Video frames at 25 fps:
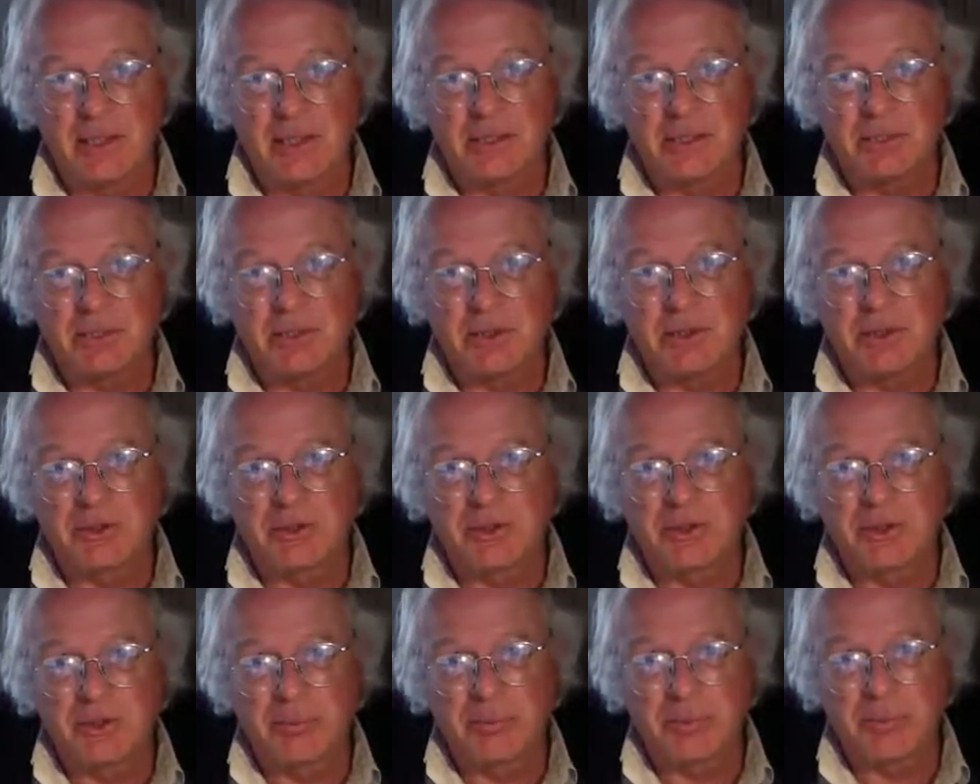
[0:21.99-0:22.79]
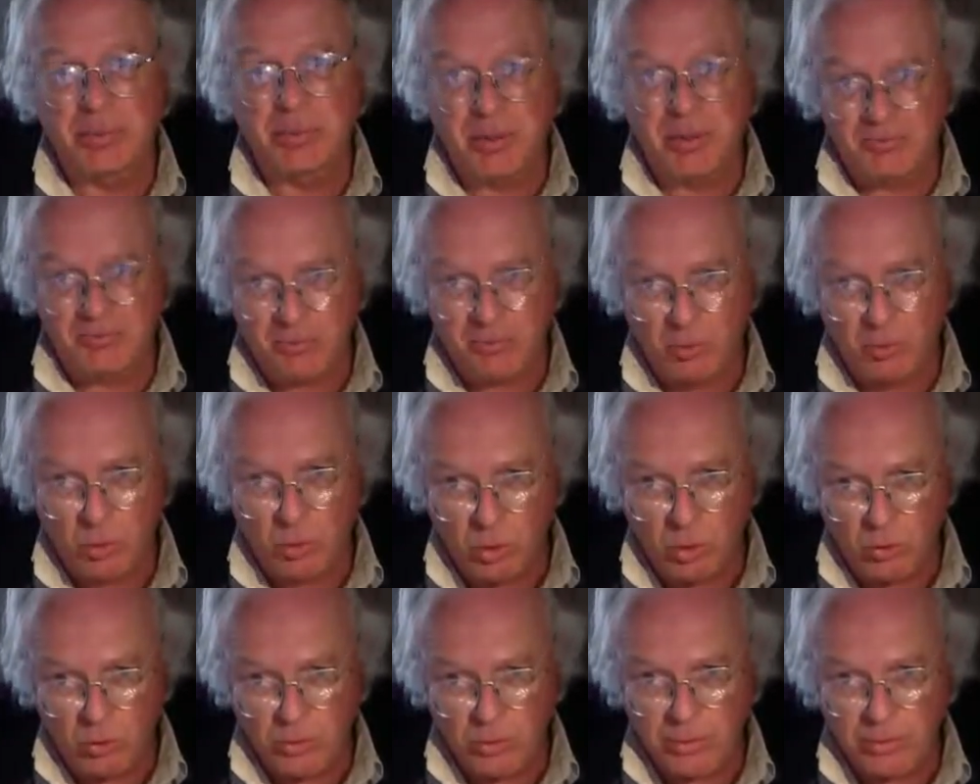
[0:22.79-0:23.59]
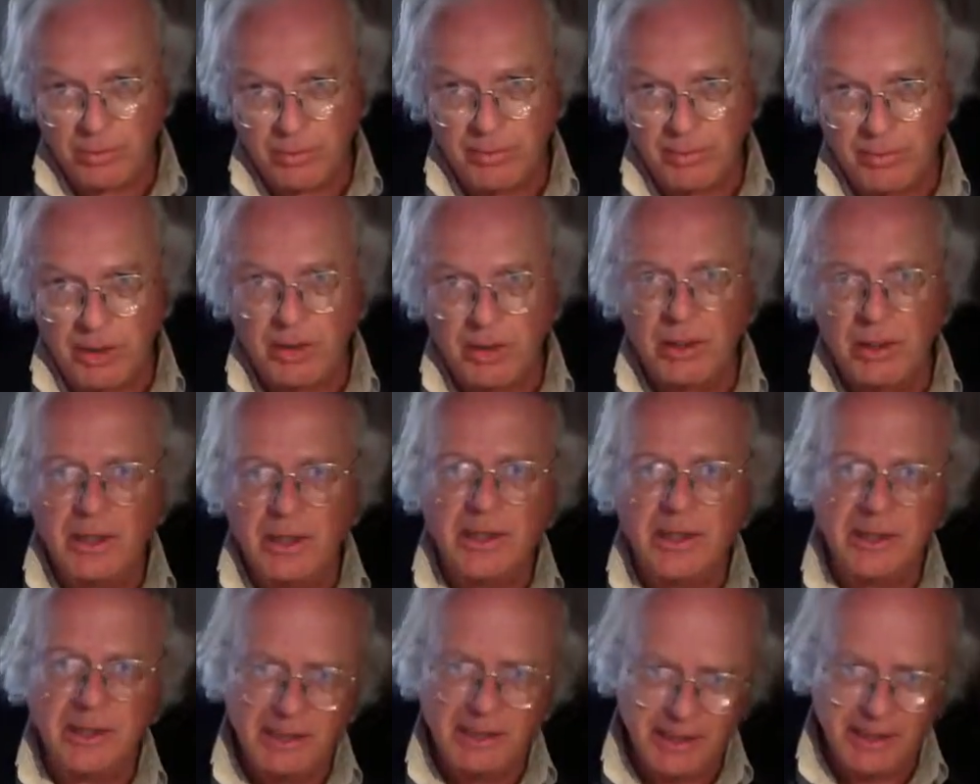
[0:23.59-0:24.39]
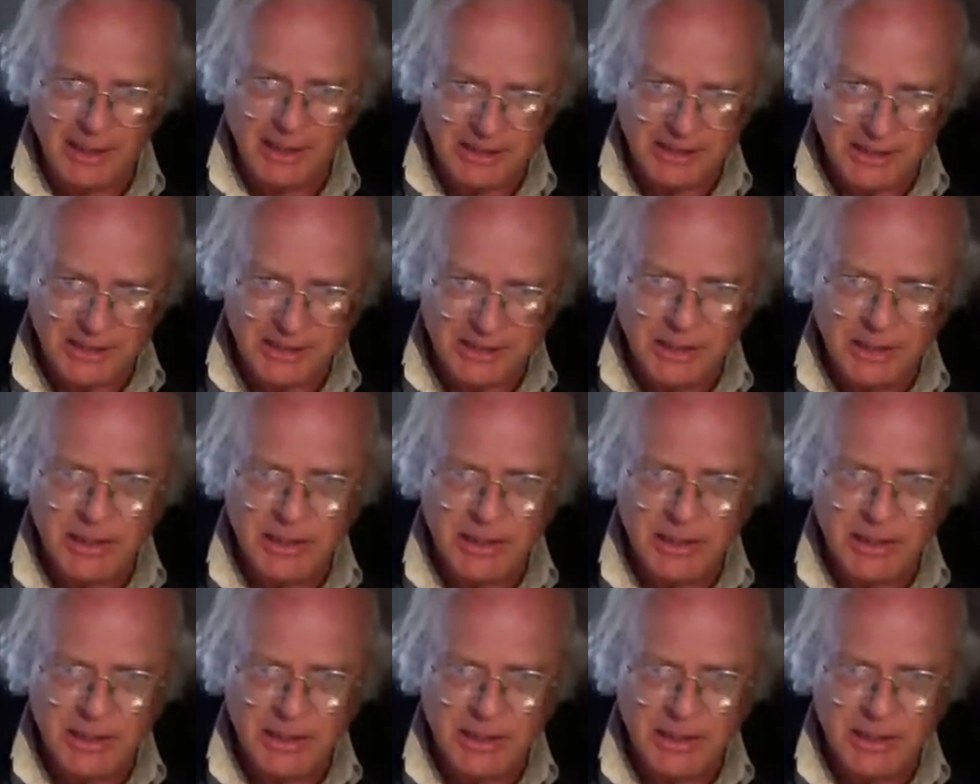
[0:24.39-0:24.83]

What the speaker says: military preparing for war with America. Yes.